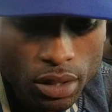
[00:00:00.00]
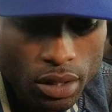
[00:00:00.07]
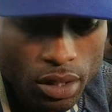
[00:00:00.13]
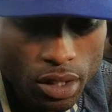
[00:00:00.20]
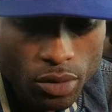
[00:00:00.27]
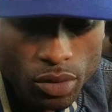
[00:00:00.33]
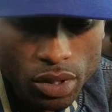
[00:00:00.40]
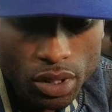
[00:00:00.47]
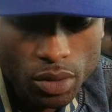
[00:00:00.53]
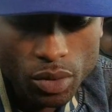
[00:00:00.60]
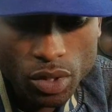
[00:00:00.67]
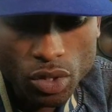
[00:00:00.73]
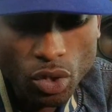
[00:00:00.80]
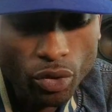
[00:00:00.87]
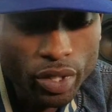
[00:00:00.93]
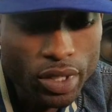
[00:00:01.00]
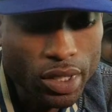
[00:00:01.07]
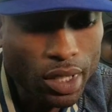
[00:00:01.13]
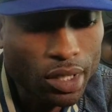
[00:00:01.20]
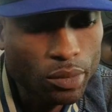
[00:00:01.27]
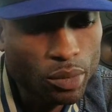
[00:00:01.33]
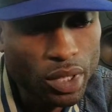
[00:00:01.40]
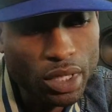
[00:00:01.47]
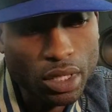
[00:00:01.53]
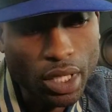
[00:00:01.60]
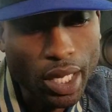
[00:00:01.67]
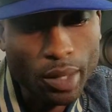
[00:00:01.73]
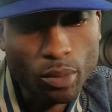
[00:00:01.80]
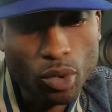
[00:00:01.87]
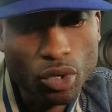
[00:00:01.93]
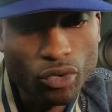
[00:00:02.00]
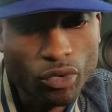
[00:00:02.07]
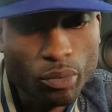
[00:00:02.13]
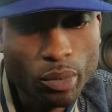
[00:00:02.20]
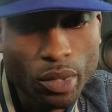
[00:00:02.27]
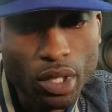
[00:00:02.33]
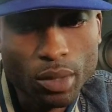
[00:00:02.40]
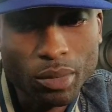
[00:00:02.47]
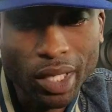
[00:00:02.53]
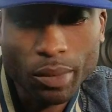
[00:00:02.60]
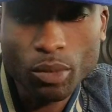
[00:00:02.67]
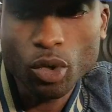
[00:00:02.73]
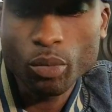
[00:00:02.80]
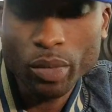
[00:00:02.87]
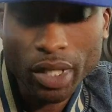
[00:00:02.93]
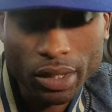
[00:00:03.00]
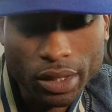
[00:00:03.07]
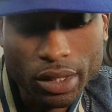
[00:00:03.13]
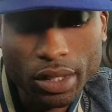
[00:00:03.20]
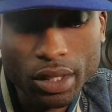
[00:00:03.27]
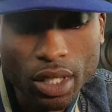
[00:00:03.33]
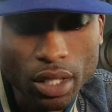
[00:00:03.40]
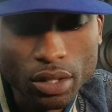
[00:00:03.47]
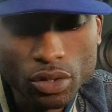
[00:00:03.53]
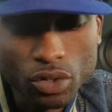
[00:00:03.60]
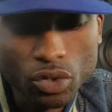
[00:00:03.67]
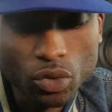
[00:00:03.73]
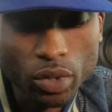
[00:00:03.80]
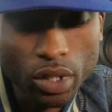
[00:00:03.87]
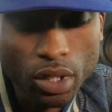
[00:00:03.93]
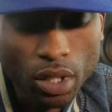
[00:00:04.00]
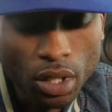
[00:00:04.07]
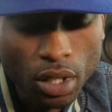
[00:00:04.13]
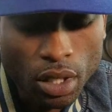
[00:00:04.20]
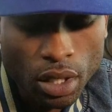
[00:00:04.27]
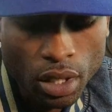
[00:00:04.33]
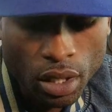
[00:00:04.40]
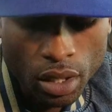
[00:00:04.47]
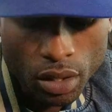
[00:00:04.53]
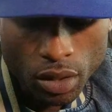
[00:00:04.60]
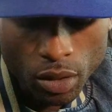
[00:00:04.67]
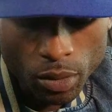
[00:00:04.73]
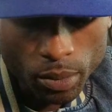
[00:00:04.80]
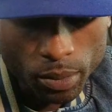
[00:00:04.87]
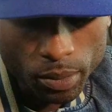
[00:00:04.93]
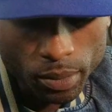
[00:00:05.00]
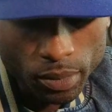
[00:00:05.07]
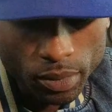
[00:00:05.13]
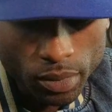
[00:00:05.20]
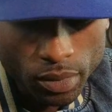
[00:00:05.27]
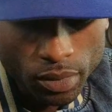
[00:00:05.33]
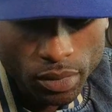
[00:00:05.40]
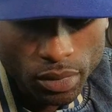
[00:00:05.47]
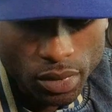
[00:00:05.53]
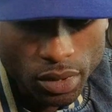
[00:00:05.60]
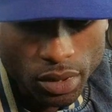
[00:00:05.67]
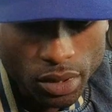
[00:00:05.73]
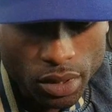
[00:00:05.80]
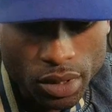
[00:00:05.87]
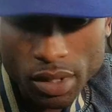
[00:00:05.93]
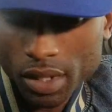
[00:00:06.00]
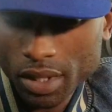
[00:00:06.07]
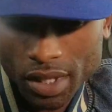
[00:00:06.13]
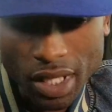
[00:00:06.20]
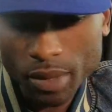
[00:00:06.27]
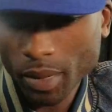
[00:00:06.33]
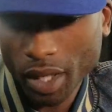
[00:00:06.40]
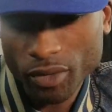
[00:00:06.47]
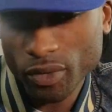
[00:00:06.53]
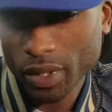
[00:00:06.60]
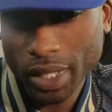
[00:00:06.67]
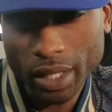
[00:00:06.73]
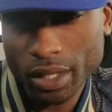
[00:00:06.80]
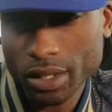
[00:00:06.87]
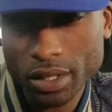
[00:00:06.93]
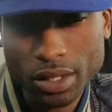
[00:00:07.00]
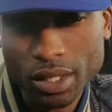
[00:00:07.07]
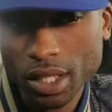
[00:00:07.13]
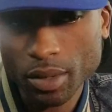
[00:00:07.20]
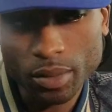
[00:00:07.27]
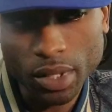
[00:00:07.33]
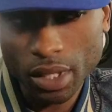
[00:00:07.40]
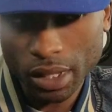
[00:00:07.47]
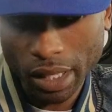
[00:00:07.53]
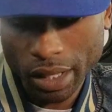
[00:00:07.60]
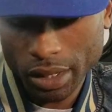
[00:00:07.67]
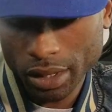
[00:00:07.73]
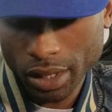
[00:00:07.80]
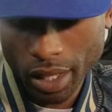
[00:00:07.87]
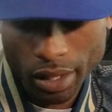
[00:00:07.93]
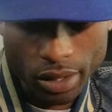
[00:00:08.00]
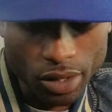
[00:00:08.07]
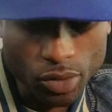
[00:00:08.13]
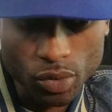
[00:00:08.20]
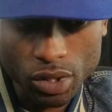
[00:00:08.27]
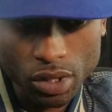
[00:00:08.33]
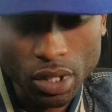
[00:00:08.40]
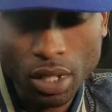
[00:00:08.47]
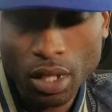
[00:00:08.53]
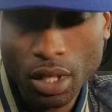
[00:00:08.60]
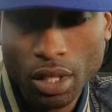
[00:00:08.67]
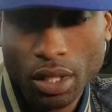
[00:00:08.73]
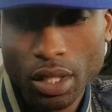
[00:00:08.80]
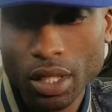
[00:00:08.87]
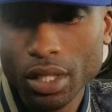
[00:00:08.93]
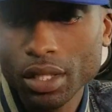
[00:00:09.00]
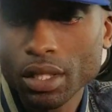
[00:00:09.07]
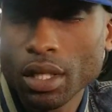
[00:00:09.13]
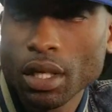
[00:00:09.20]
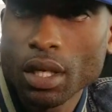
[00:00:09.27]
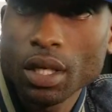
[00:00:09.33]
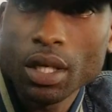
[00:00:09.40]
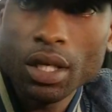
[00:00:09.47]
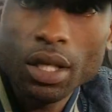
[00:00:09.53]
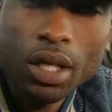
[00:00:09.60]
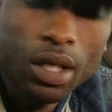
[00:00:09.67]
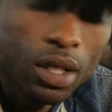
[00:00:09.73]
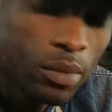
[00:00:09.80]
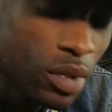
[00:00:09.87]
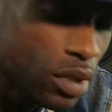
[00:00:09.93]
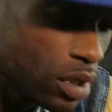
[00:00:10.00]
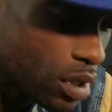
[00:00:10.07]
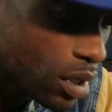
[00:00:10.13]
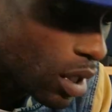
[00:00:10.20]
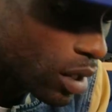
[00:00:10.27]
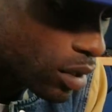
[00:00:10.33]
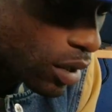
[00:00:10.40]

he was storytelling, but it had more melody and cadence to it. And it's the same. I feel like it's the same thing. Like the 90s was, and let me just touch,